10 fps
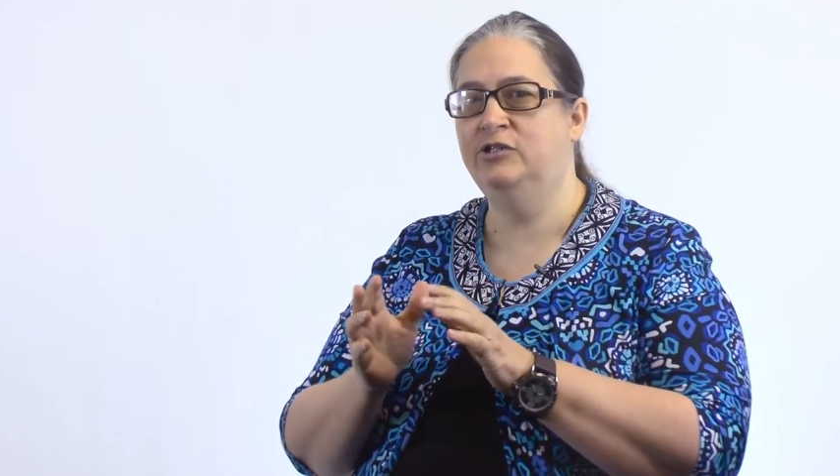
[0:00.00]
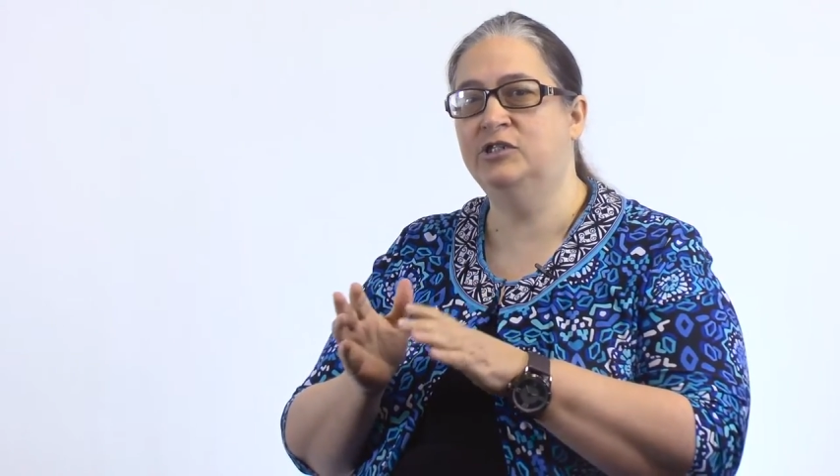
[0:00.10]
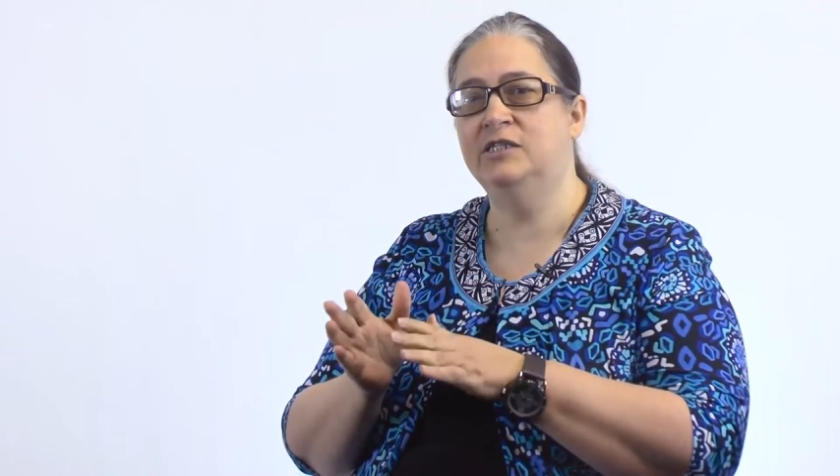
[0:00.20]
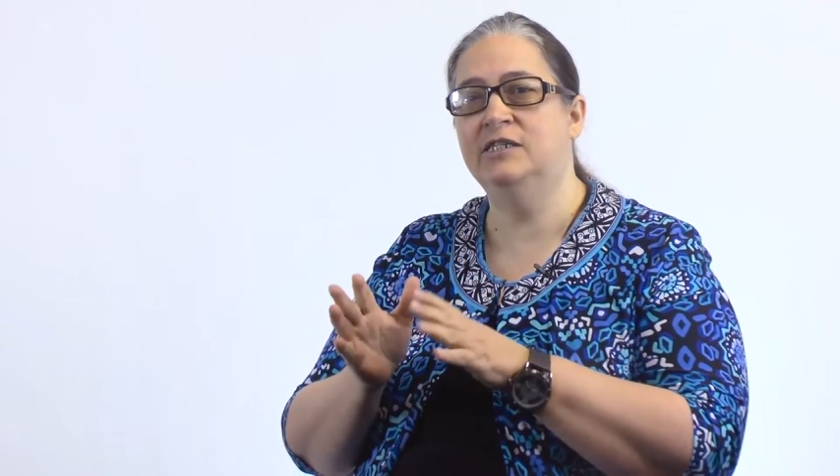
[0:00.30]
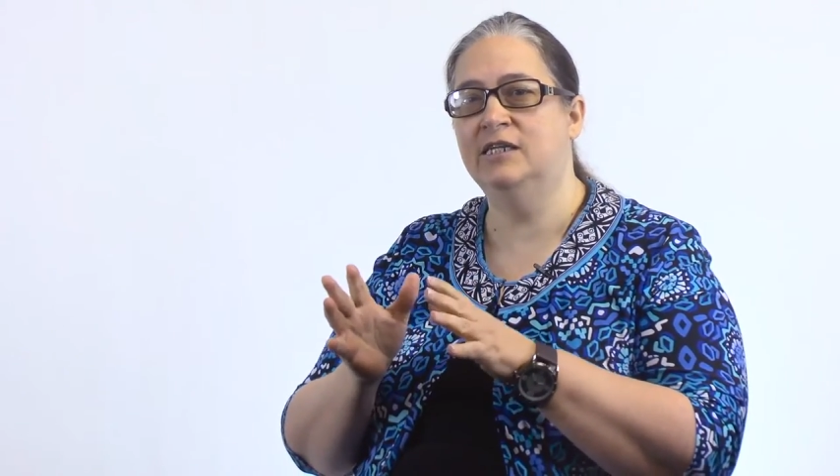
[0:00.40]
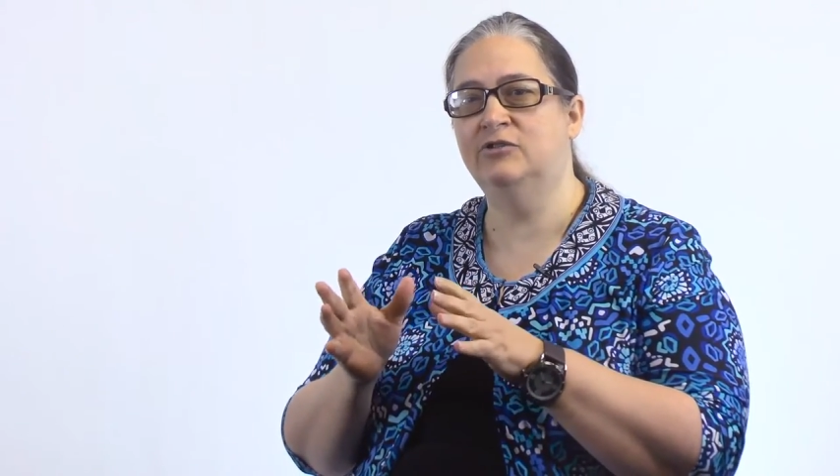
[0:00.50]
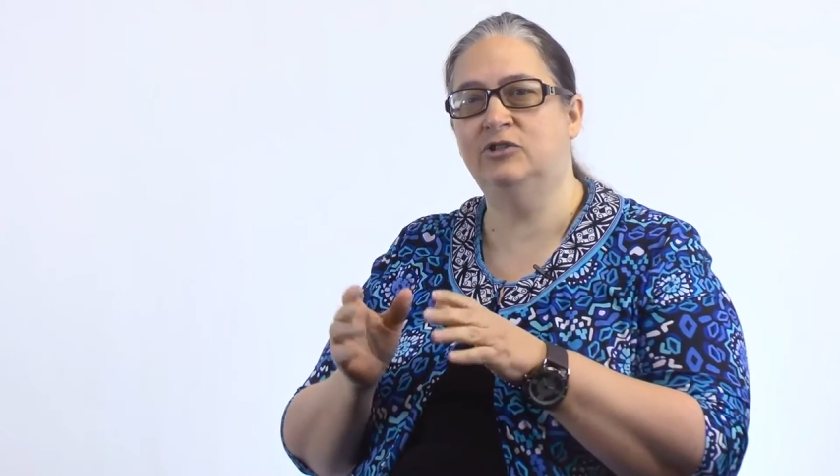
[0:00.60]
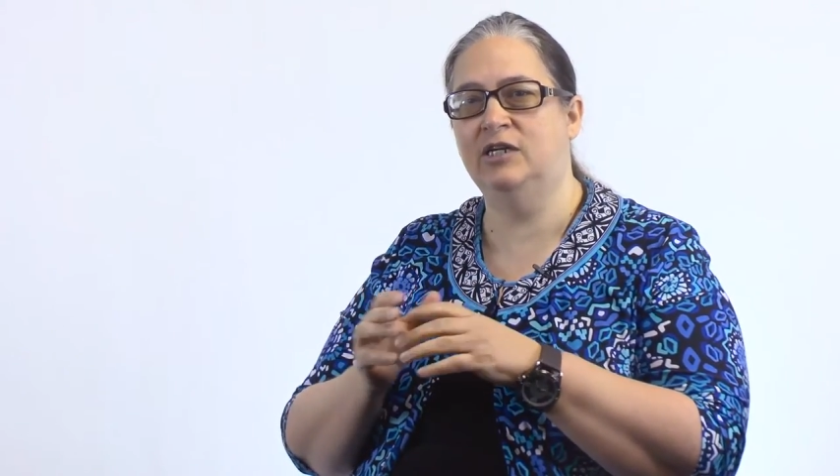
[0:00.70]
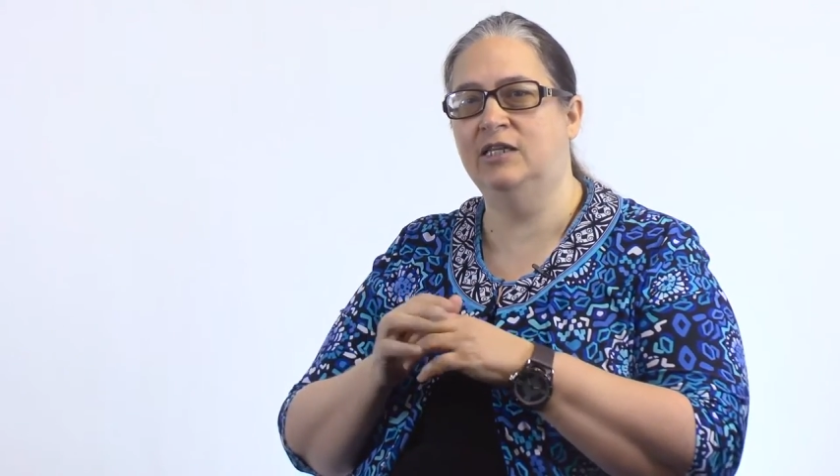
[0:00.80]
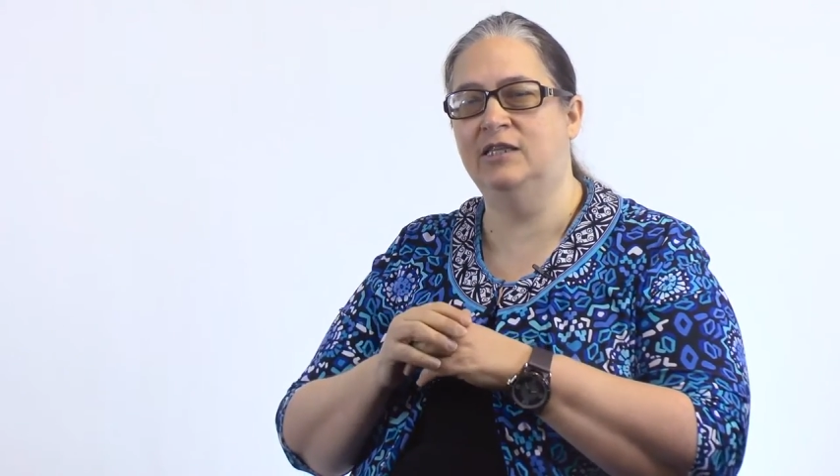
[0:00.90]
just need to
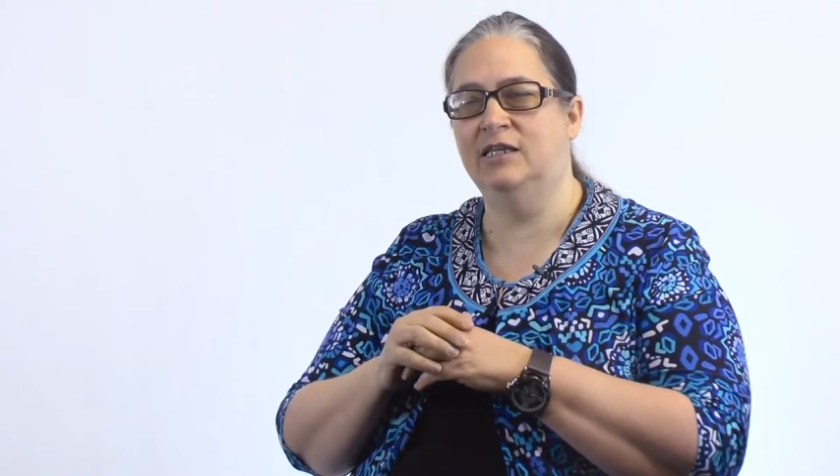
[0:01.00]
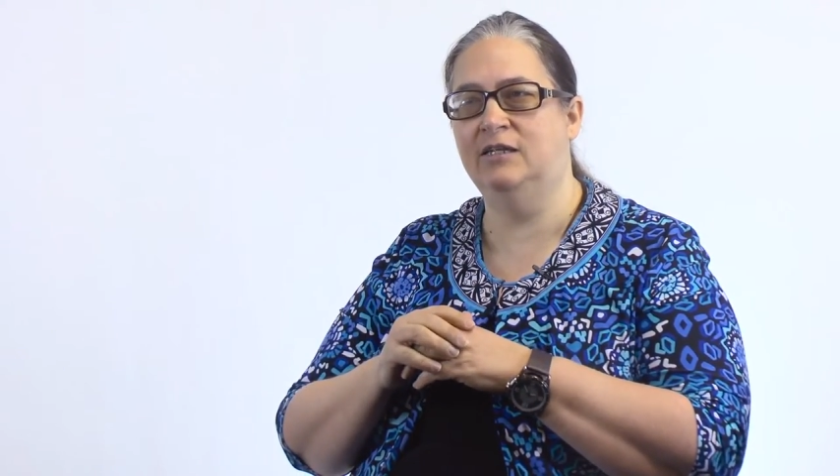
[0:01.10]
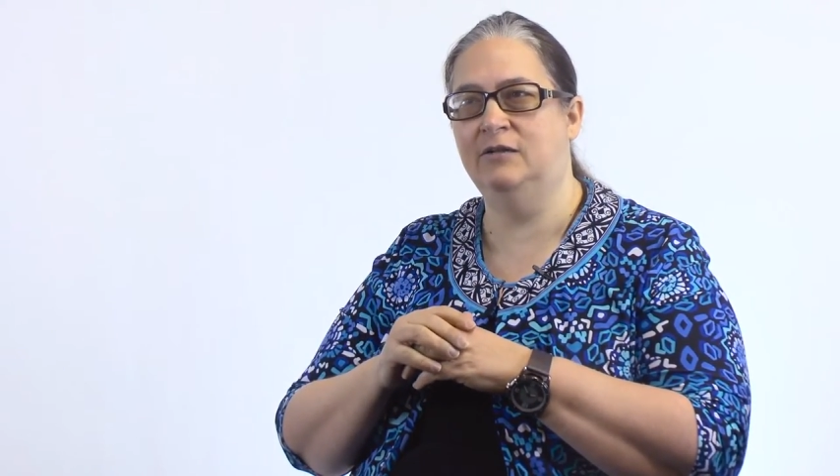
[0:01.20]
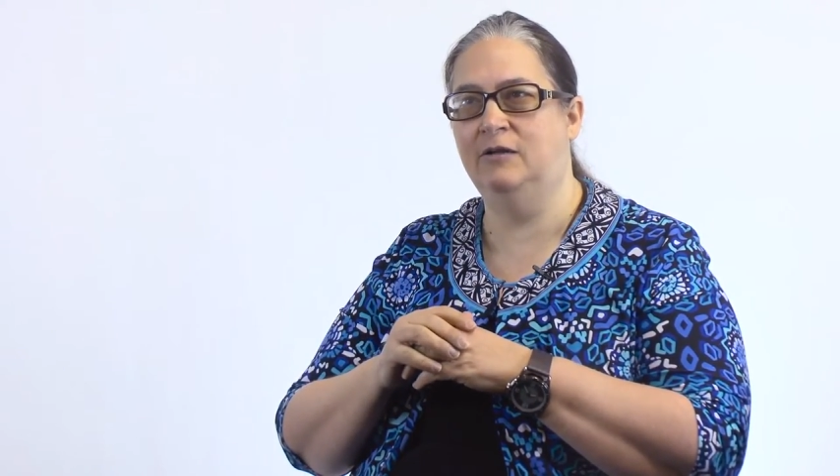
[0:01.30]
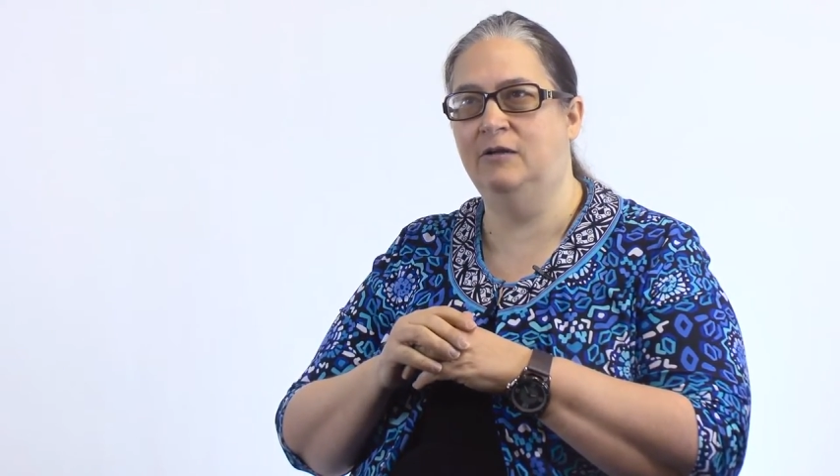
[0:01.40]
understand that